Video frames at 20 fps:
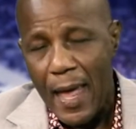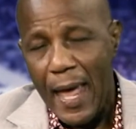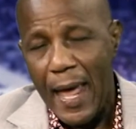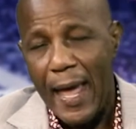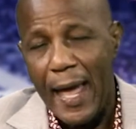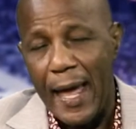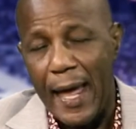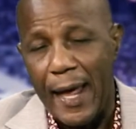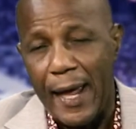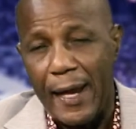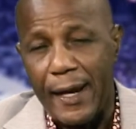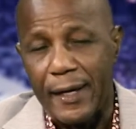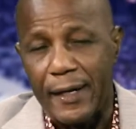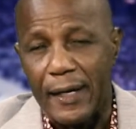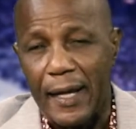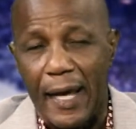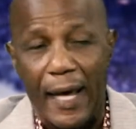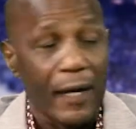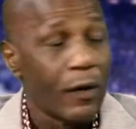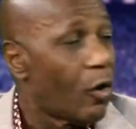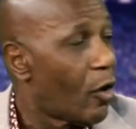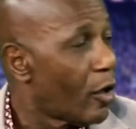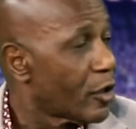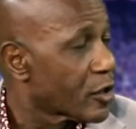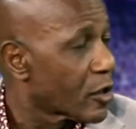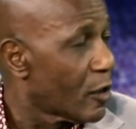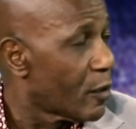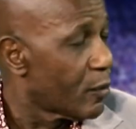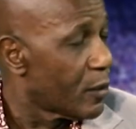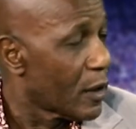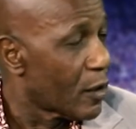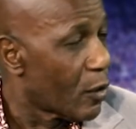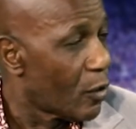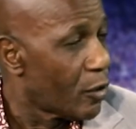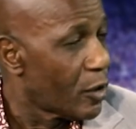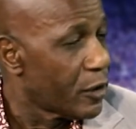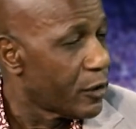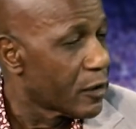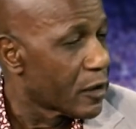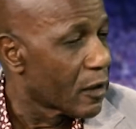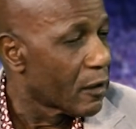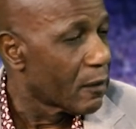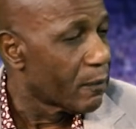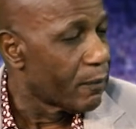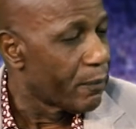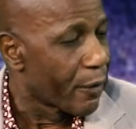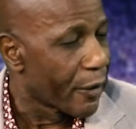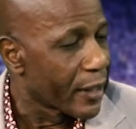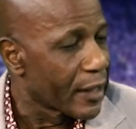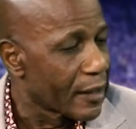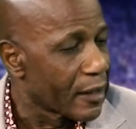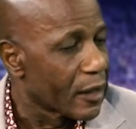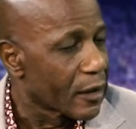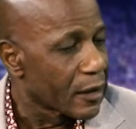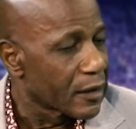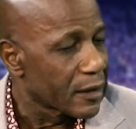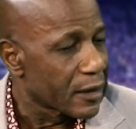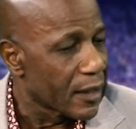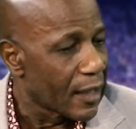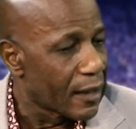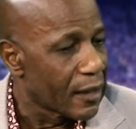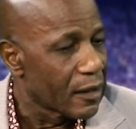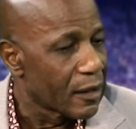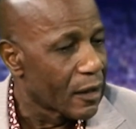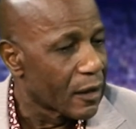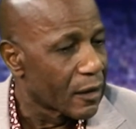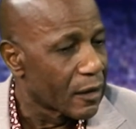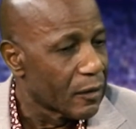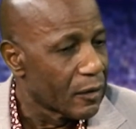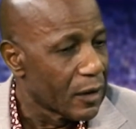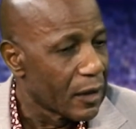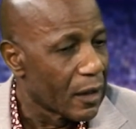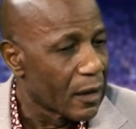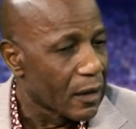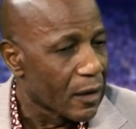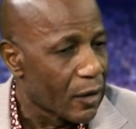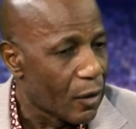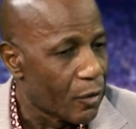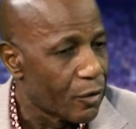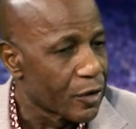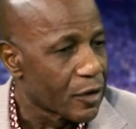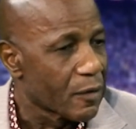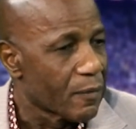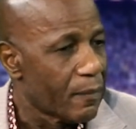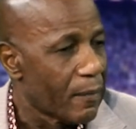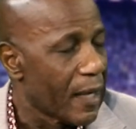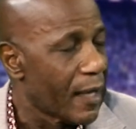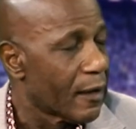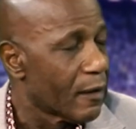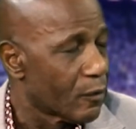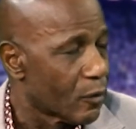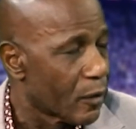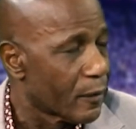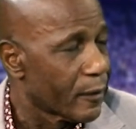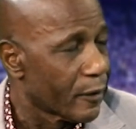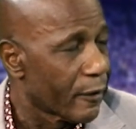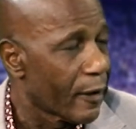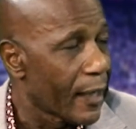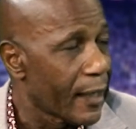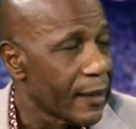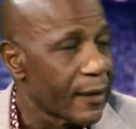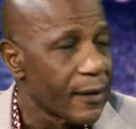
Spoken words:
And also we'll hold you to send in your coaches, men and women, right?